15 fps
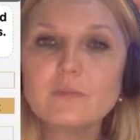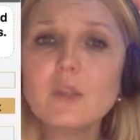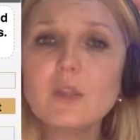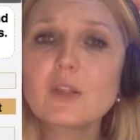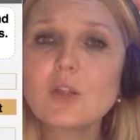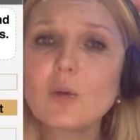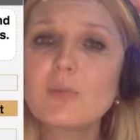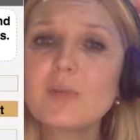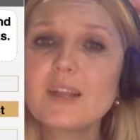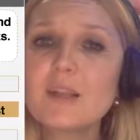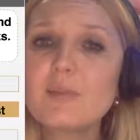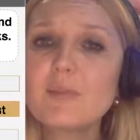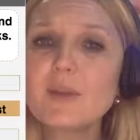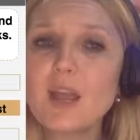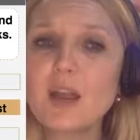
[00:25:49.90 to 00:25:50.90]
So please
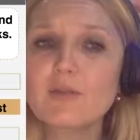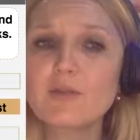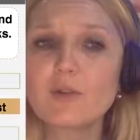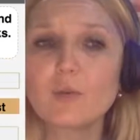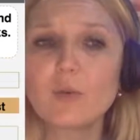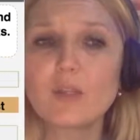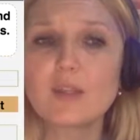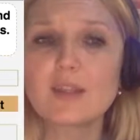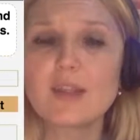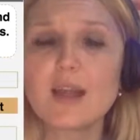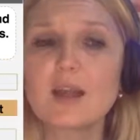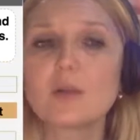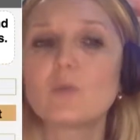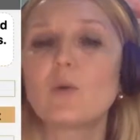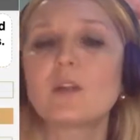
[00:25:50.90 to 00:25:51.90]
be careful with the
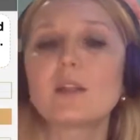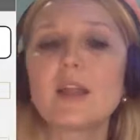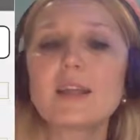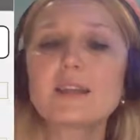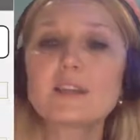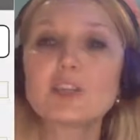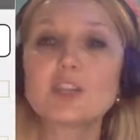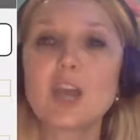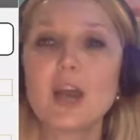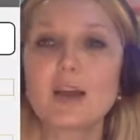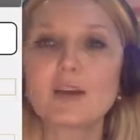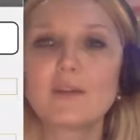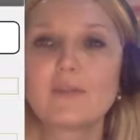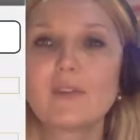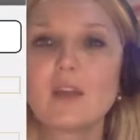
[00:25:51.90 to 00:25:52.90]
second one. Let's
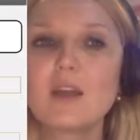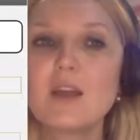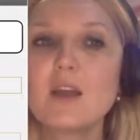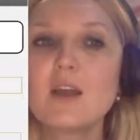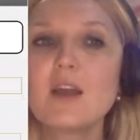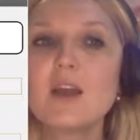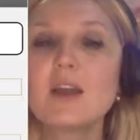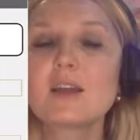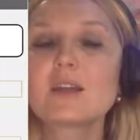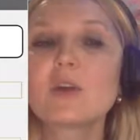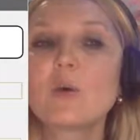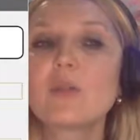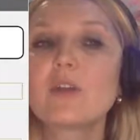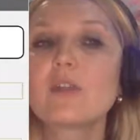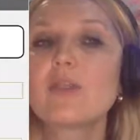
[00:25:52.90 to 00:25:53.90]
check.
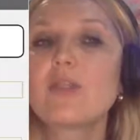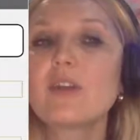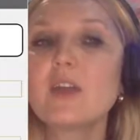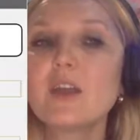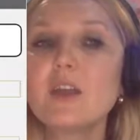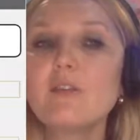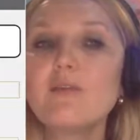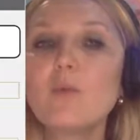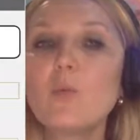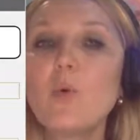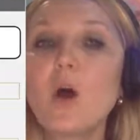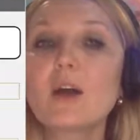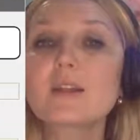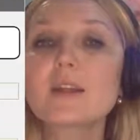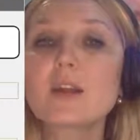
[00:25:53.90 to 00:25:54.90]
So the thief
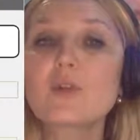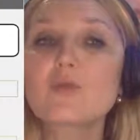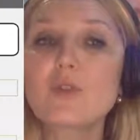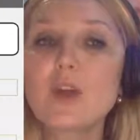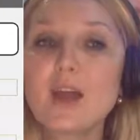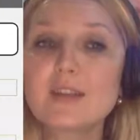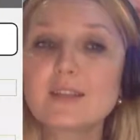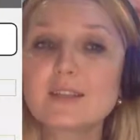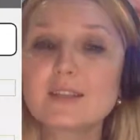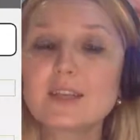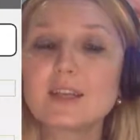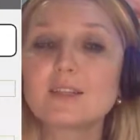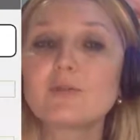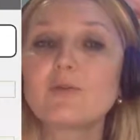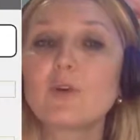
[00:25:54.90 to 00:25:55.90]
was
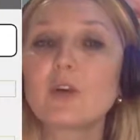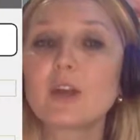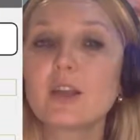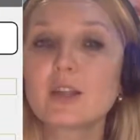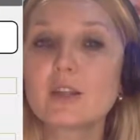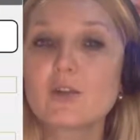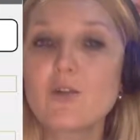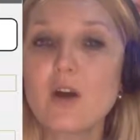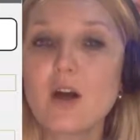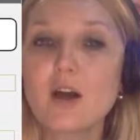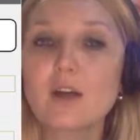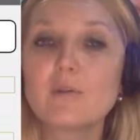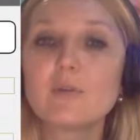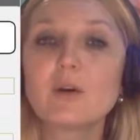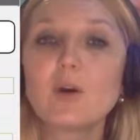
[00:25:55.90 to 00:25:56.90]
arrested for his
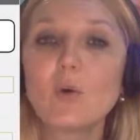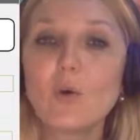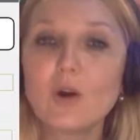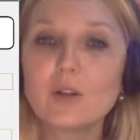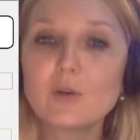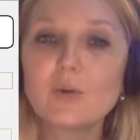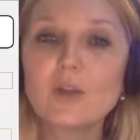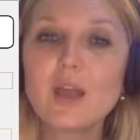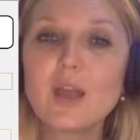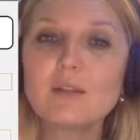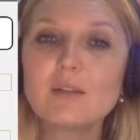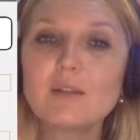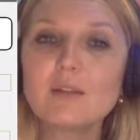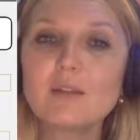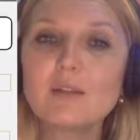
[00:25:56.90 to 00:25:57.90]
crime. Huan
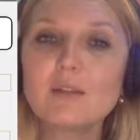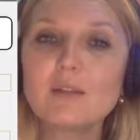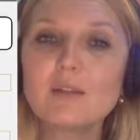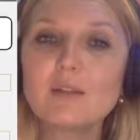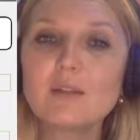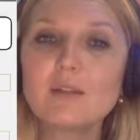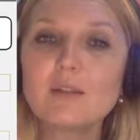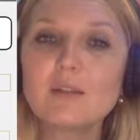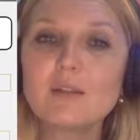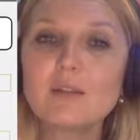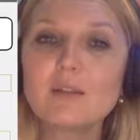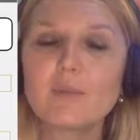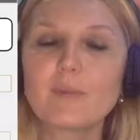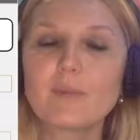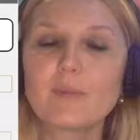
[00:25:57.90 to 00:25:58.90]
Nguyen, good.
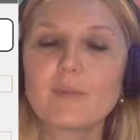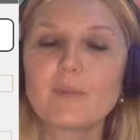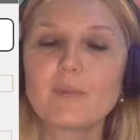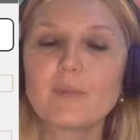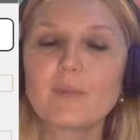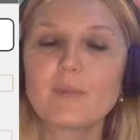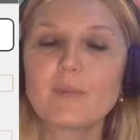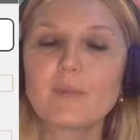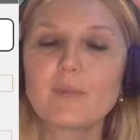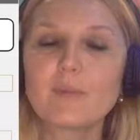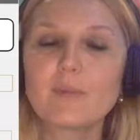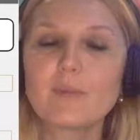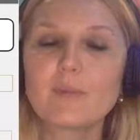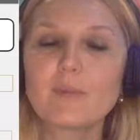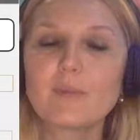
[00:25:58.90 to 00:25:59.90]

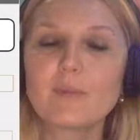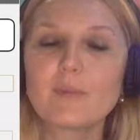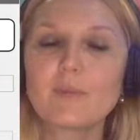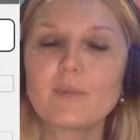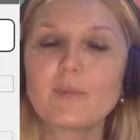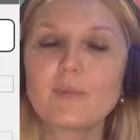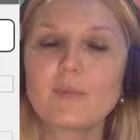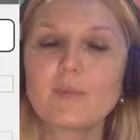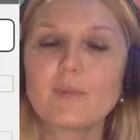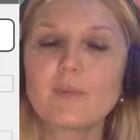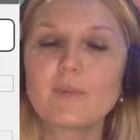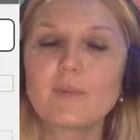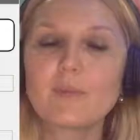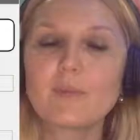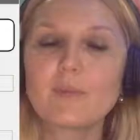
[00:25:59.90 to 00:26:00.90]
Good job,
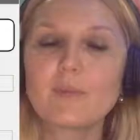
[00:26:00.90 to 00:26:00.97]
correct.